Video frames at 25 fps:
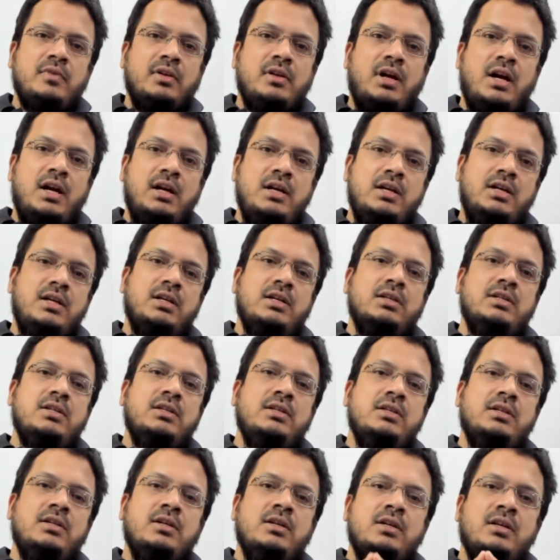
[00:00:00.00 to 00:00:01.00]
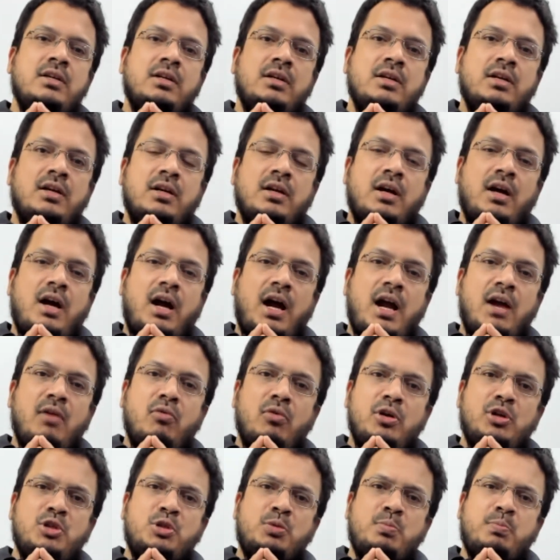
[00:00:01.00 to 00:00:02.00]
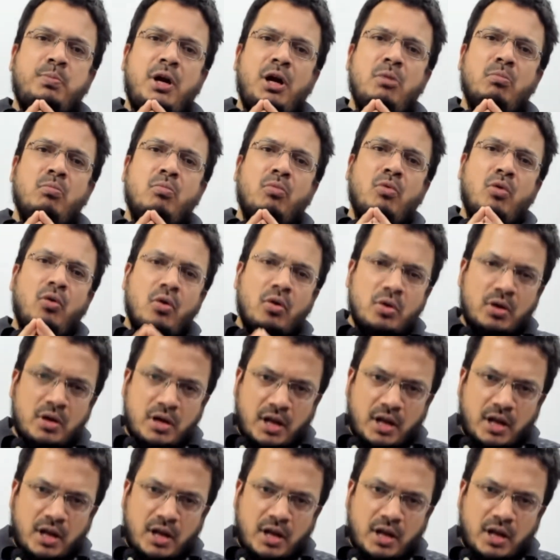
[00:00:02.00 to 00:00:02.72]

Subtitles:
And I would spend more